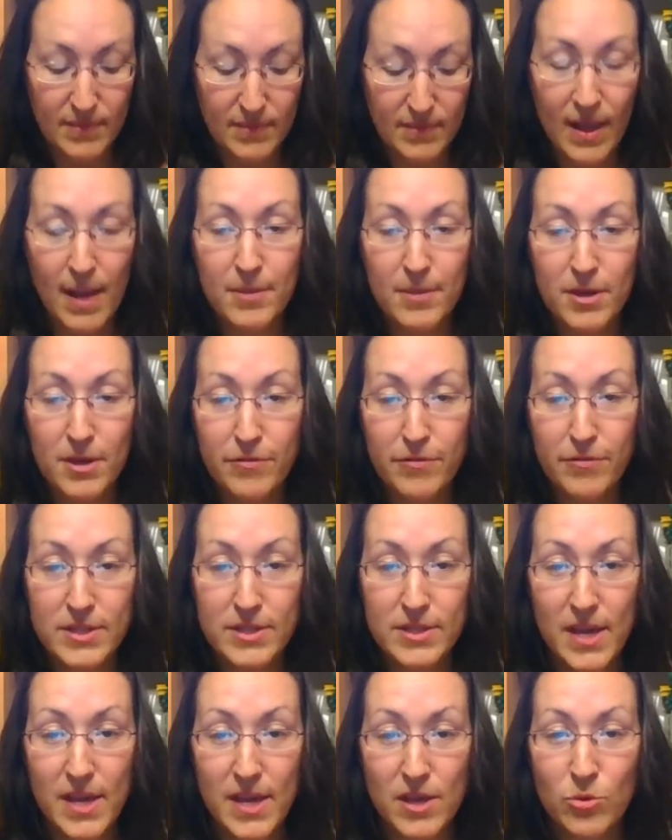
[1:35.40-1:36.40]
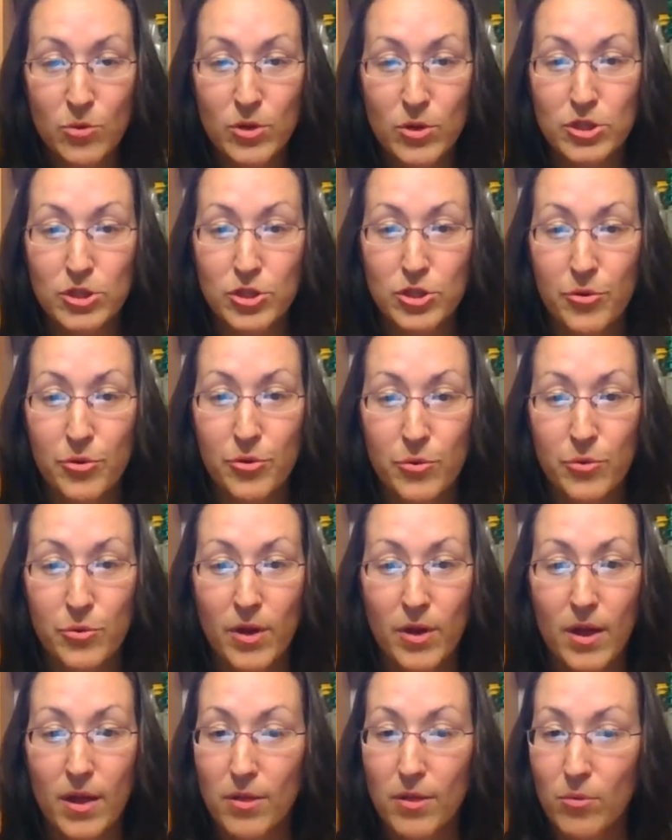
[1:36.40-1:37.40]
I'm going to first take you and show you
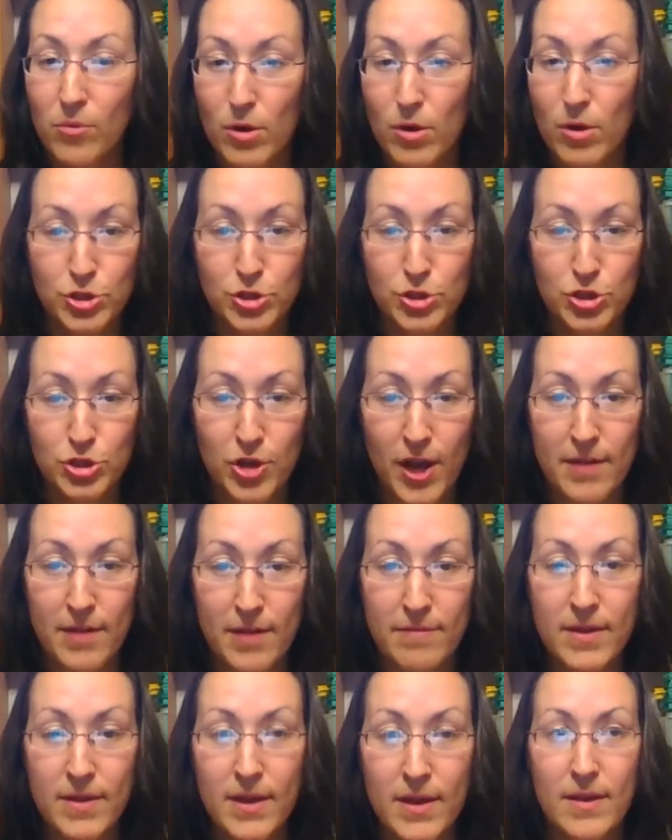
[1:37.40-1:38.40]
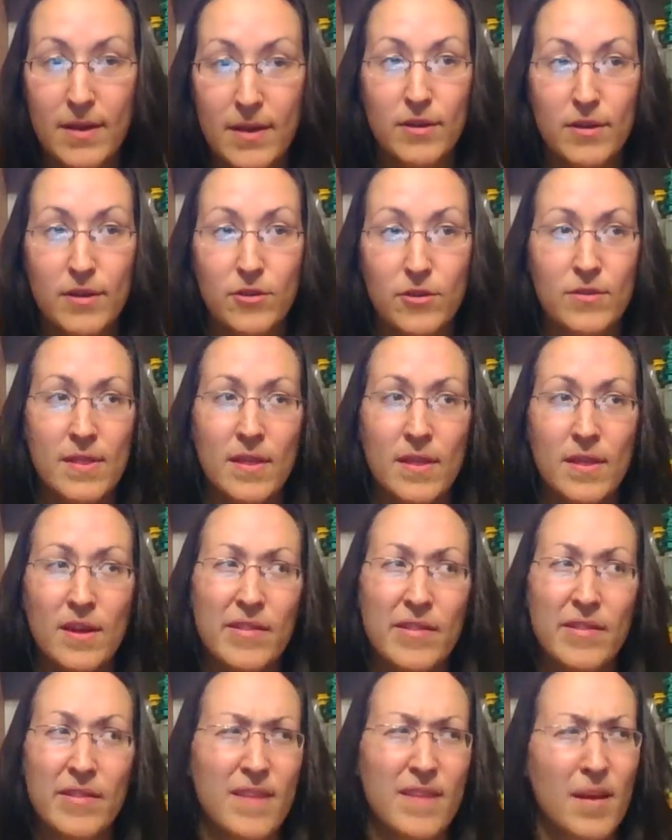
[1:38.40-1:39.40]
the Roach Drive. You see that
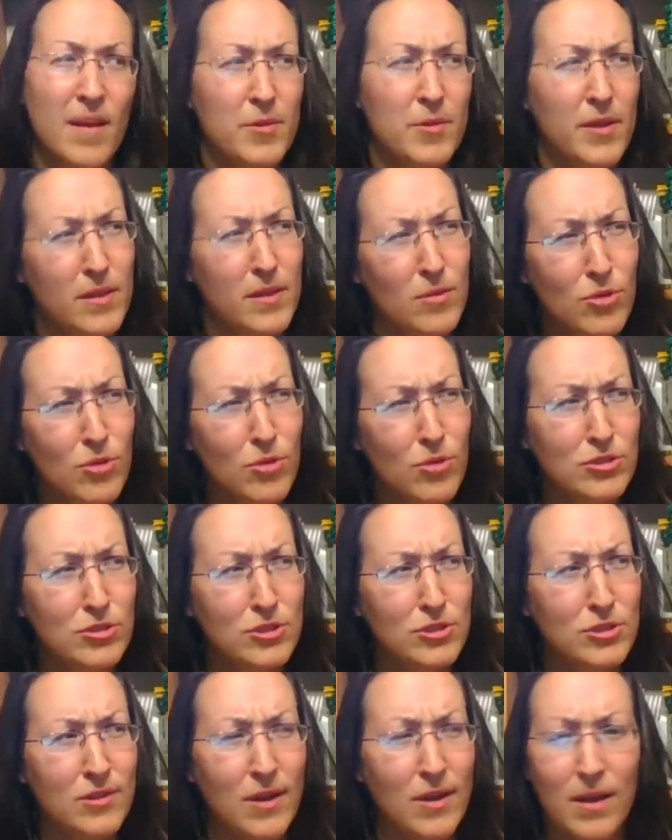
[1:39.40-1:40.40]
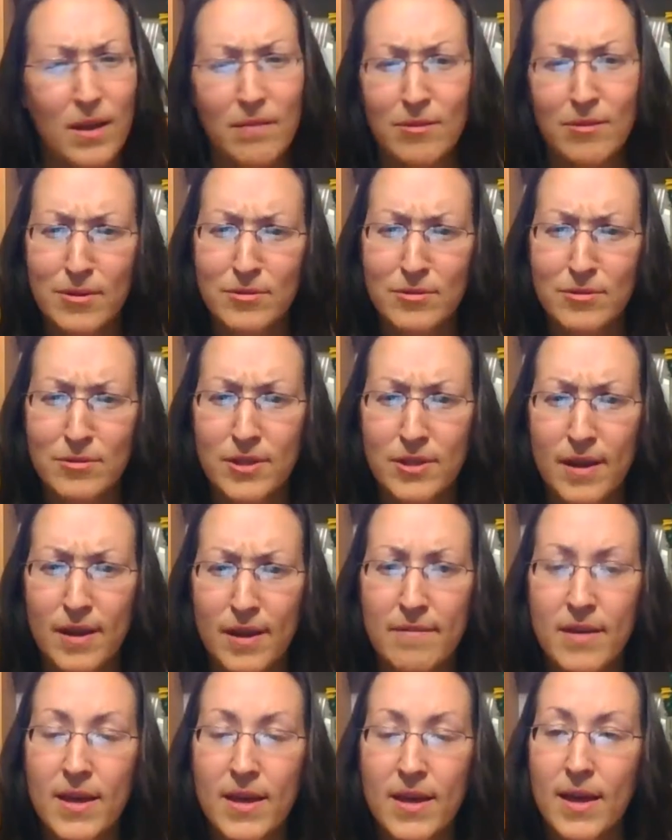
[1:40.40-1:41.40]
all the time. You're like, the Roach Drive, the Roach Drive.
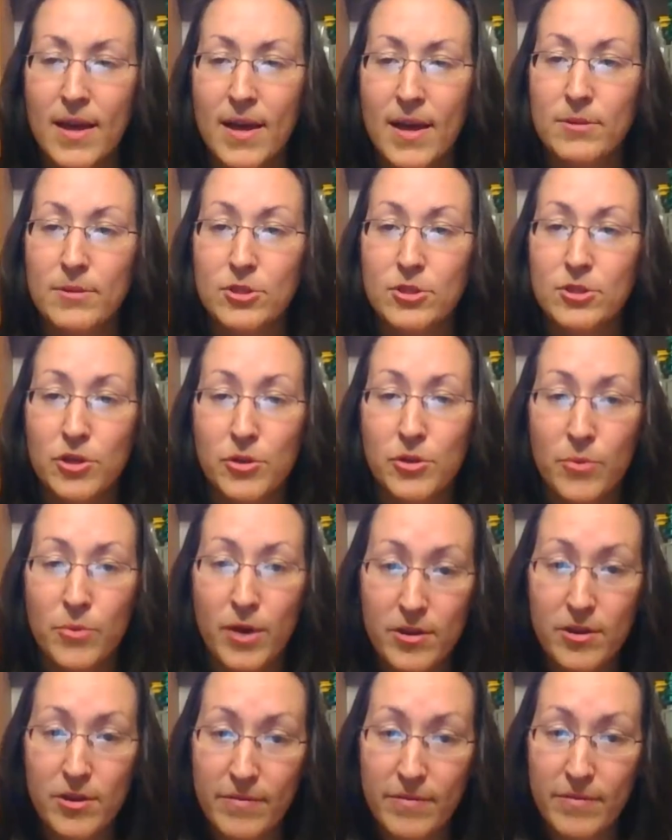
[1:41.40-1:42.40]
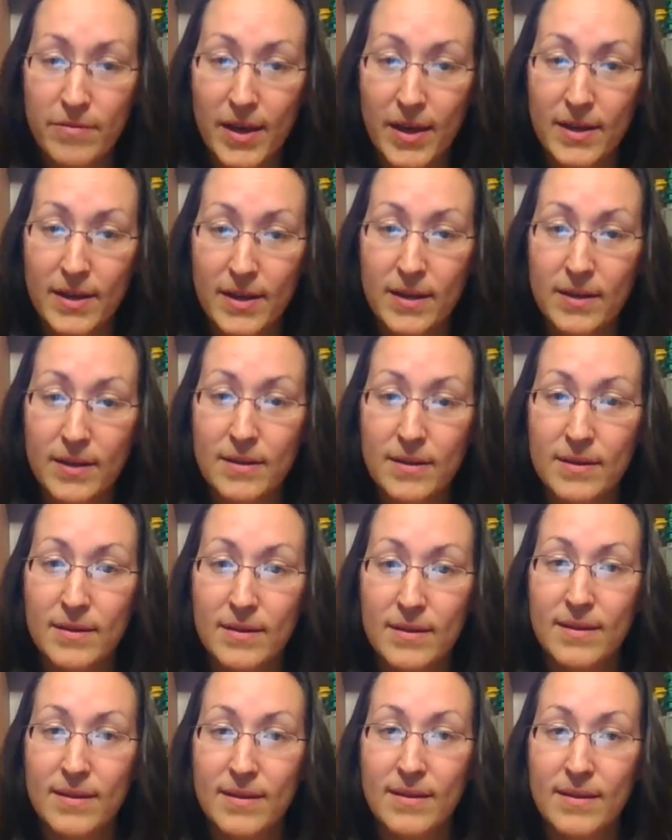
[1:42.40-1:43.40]
I'm going to show you where you can find it
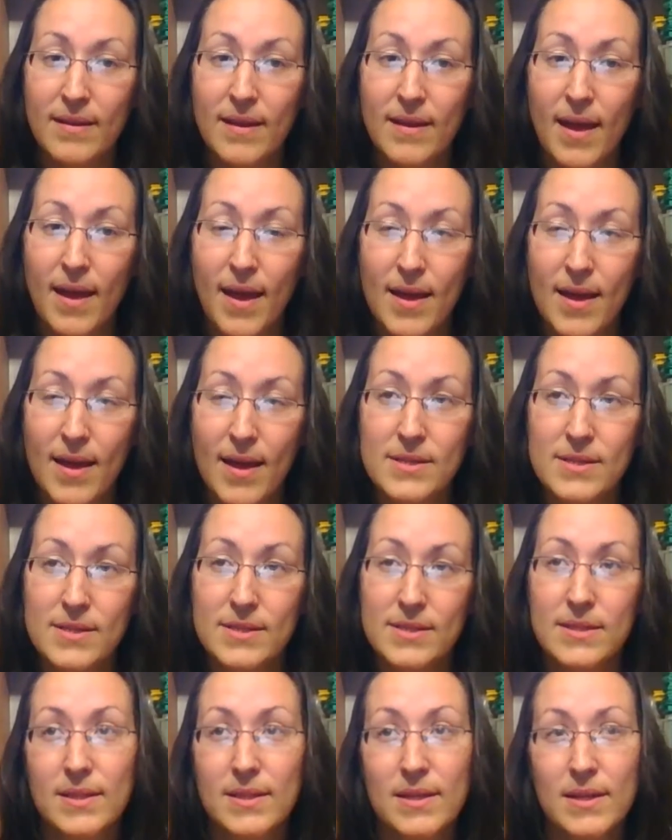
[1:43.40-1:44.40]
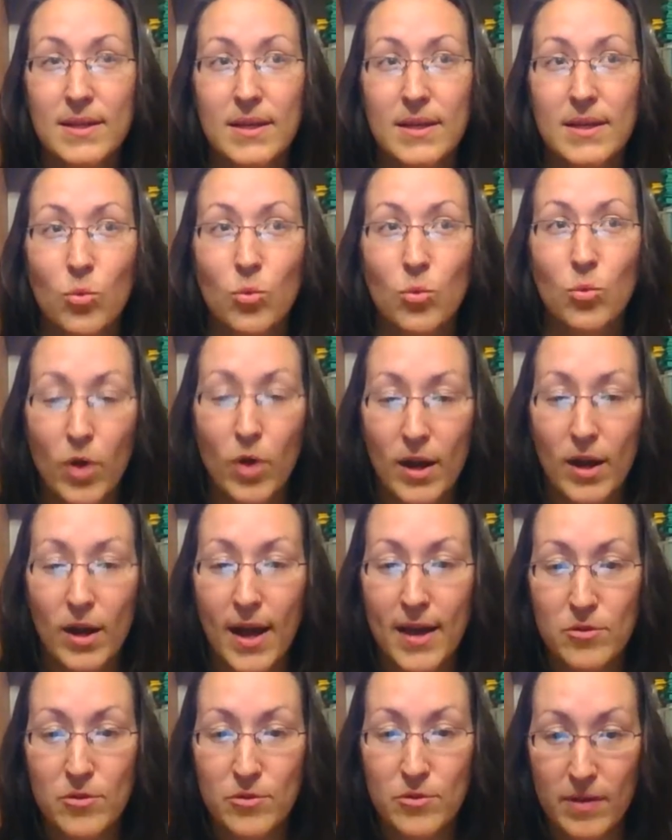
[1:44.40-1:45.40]
and what I
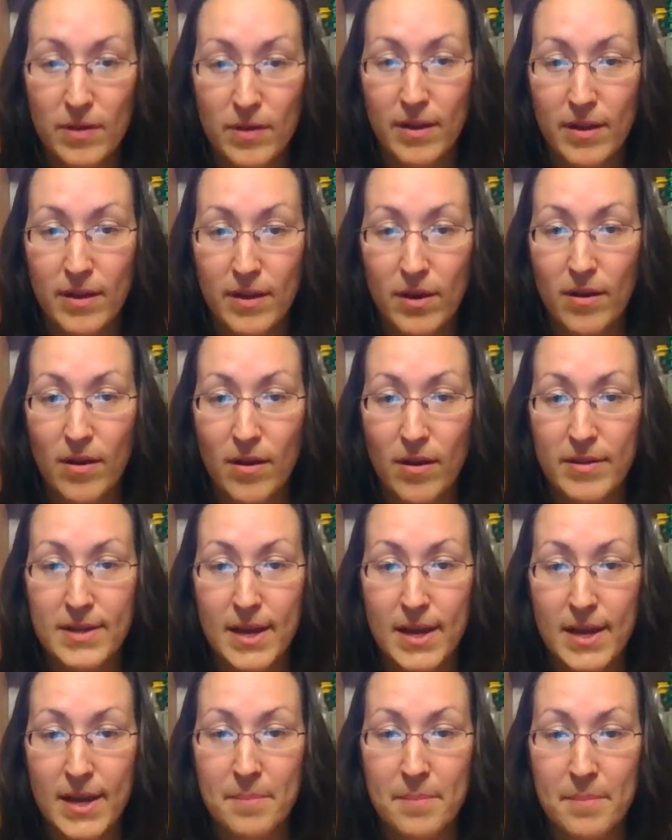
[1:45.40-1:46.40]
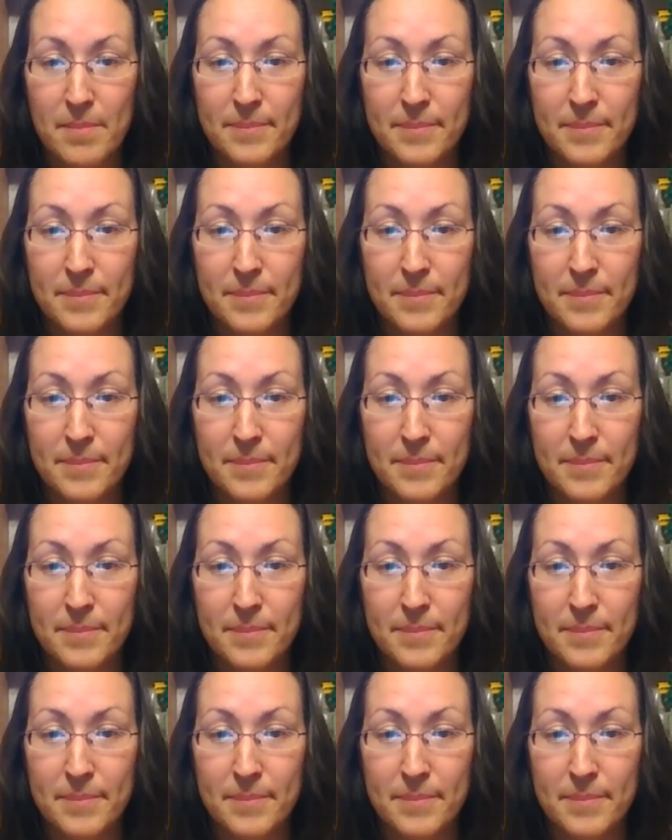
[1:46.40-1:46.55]
use on there all the time.